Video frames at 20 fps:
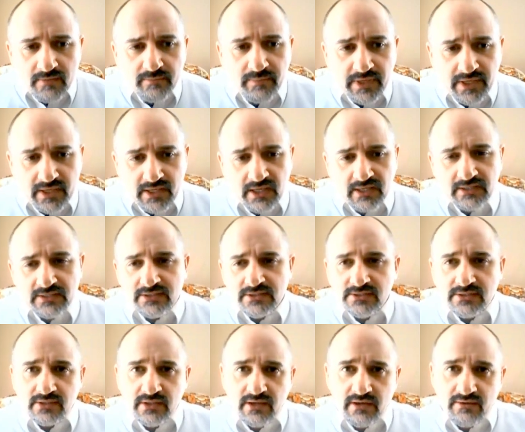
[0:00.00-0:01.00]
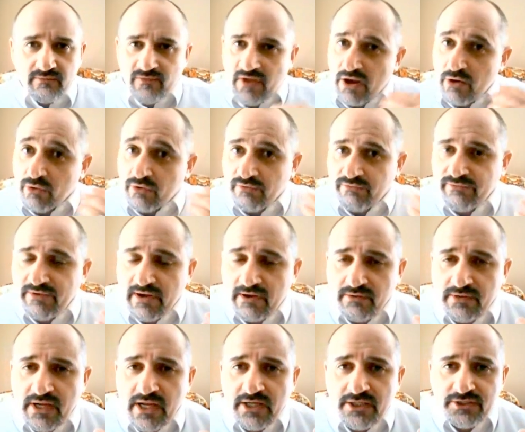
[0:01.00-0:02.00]
because of our
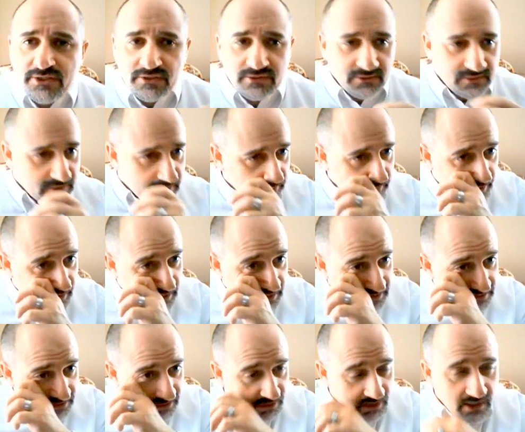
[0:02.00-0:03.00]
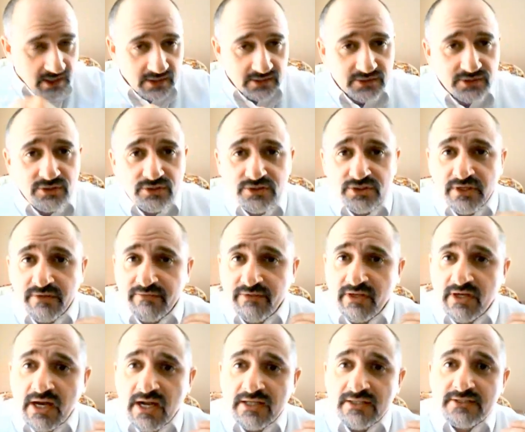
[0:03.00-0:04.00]
foundations, because of the Constitution of the
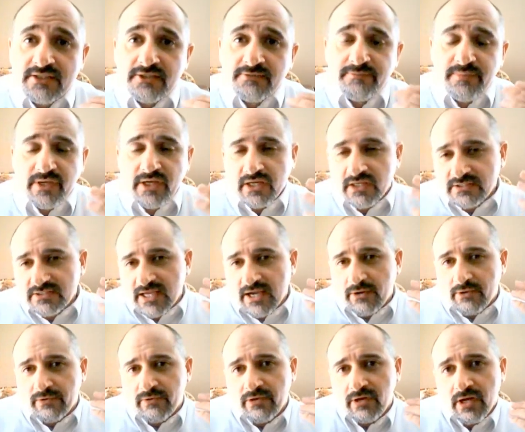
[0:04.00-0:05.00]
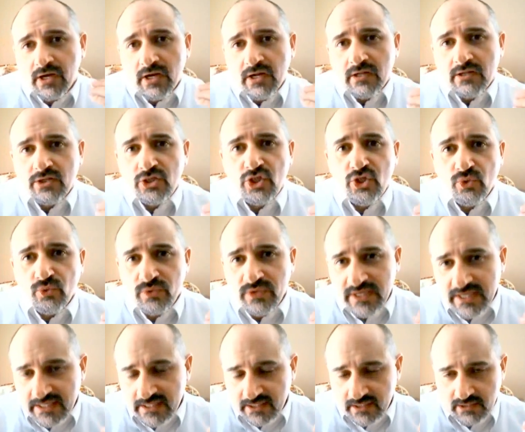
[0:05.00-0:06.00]
United States, because our
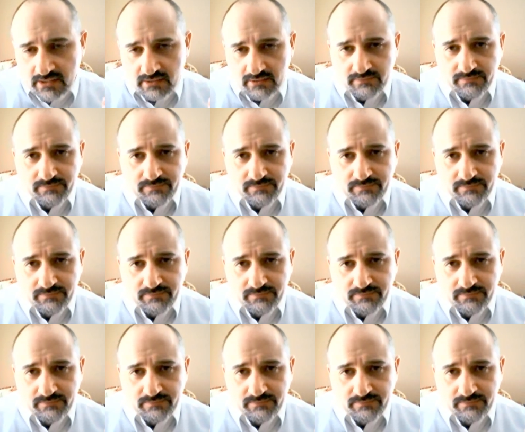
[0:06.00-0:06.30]
unique